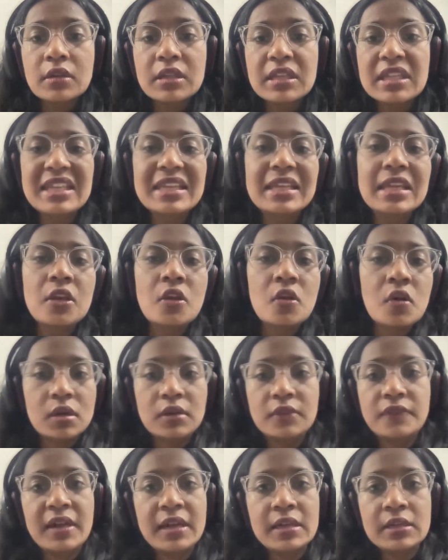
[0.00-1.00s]
he
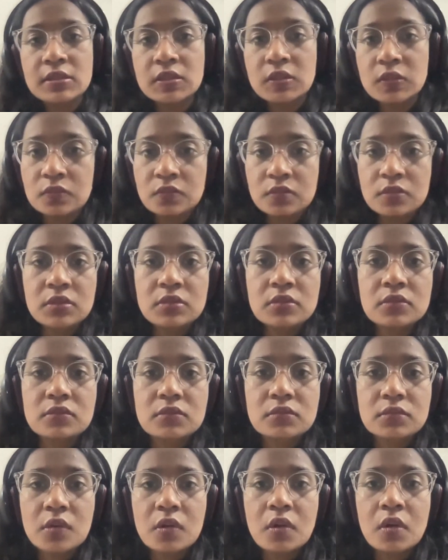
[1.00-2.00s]
cannot file a suit
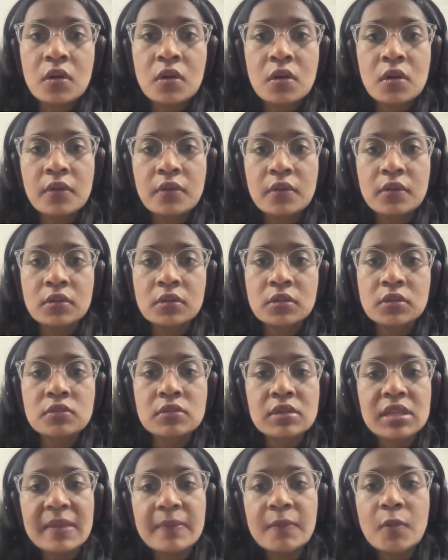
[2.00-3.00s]
or
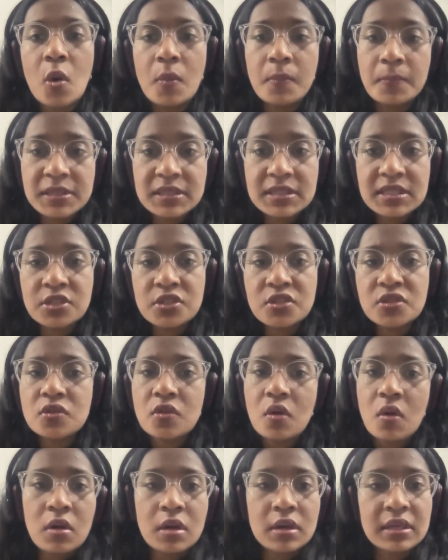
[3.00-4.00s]
to claim compensations,
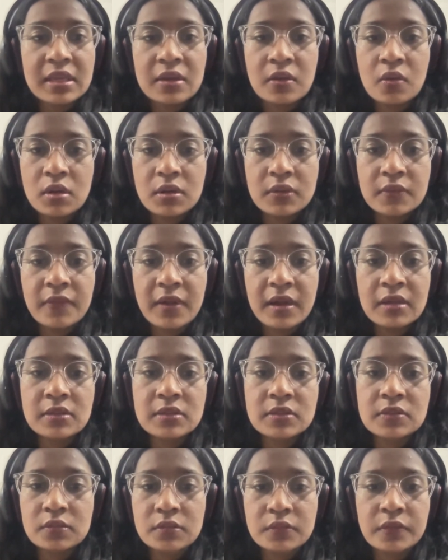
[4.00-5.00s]
or cannot file
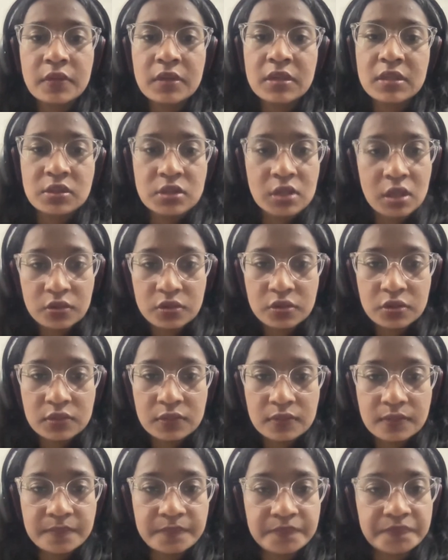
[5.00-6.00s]
a suit for
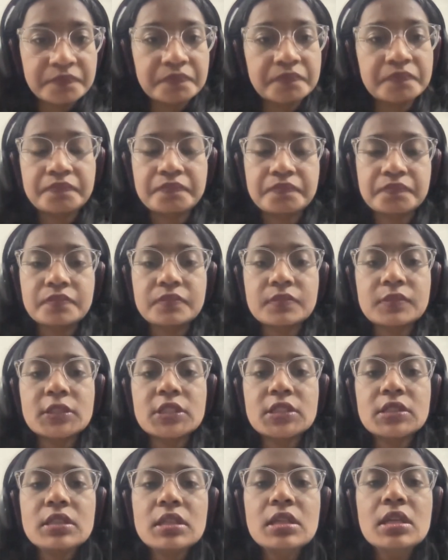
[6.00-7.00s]
injunction.
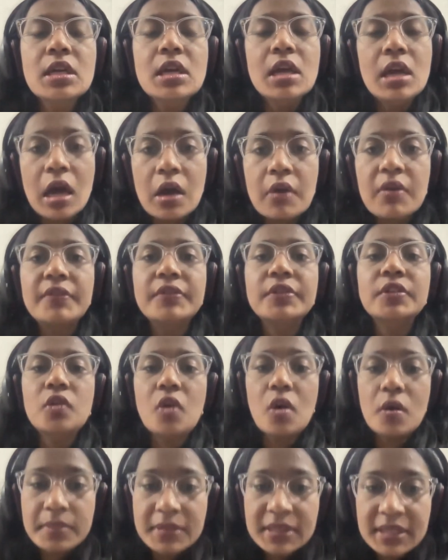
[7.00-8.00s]
However, the
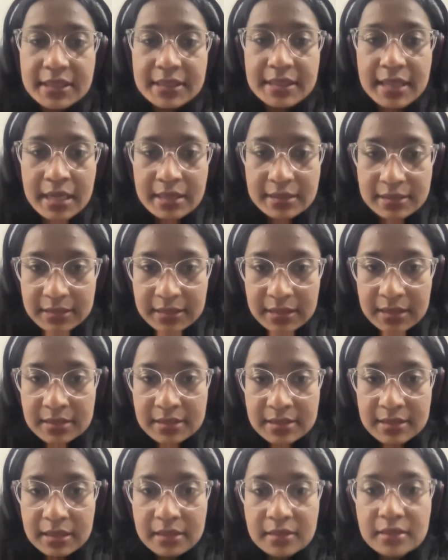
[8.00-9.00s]
Copyright Act
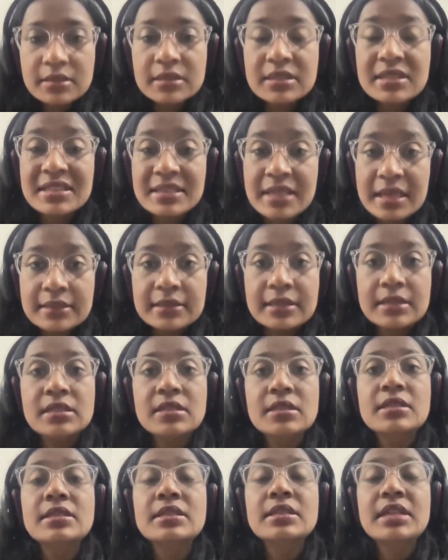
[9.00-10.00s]
states that a design that
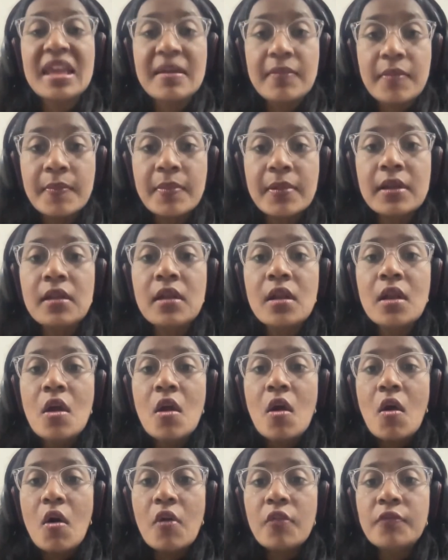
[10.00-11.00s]
is capable
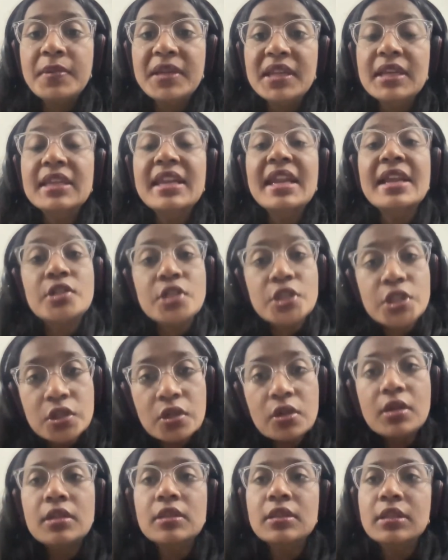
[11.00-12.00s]
of being
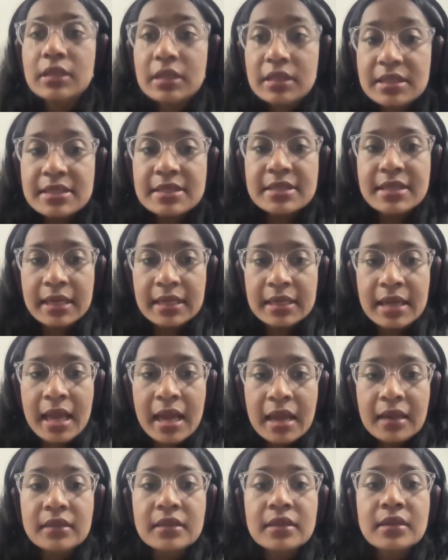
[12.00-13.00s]
registered under the Design
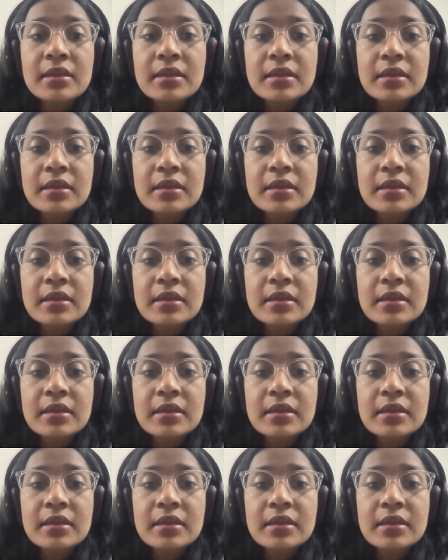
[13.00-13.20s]
Act